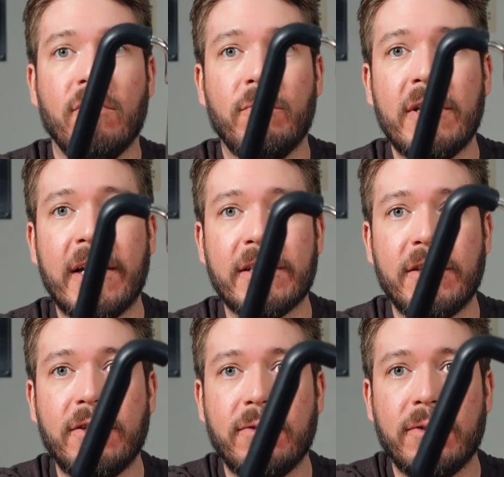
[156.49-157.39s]
we like to
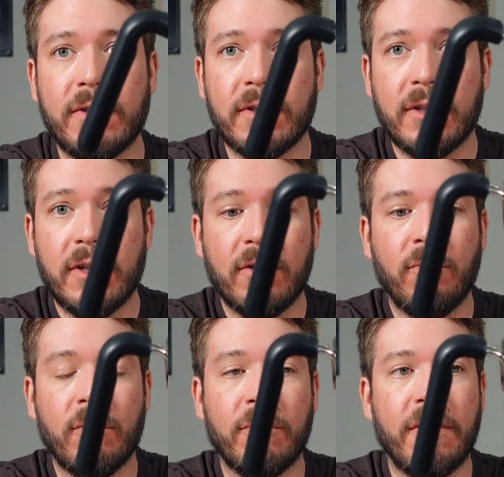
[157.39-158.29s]
use
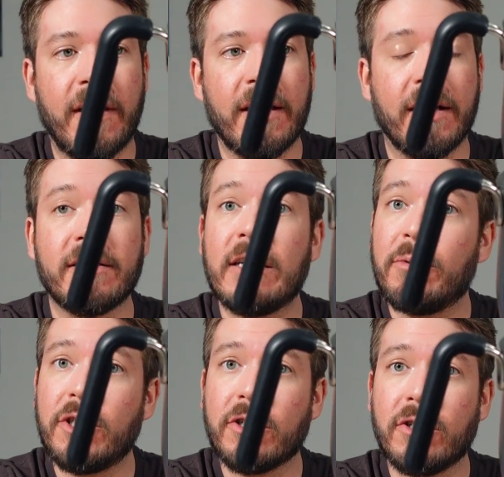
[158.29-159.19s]
one with a
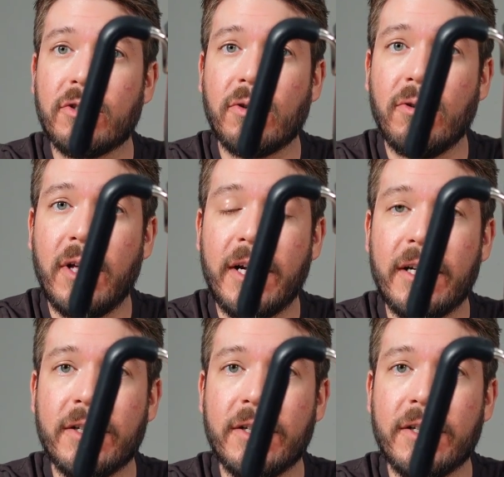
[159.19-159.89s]
temperature control on it,